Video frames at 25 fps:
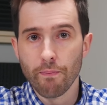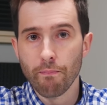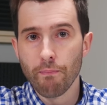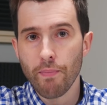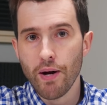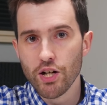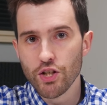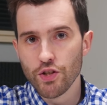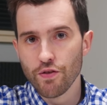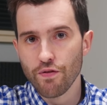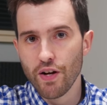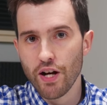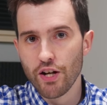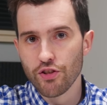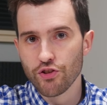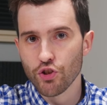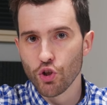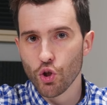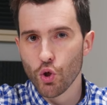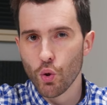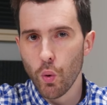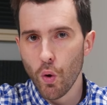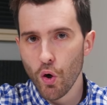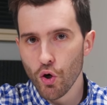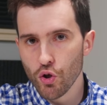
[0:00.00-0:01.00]
much
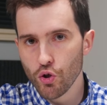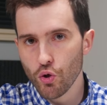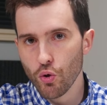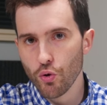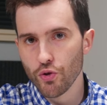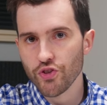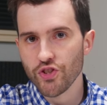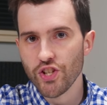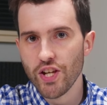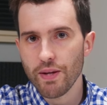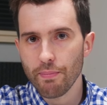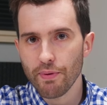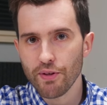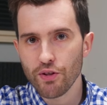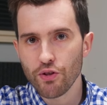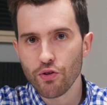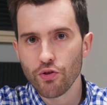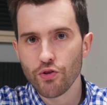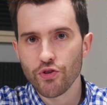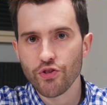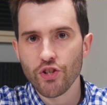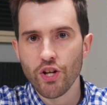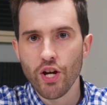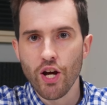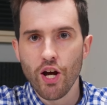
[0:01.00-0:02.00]
faster quad-core
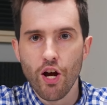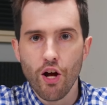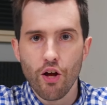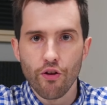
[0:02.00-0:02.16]
CPUs,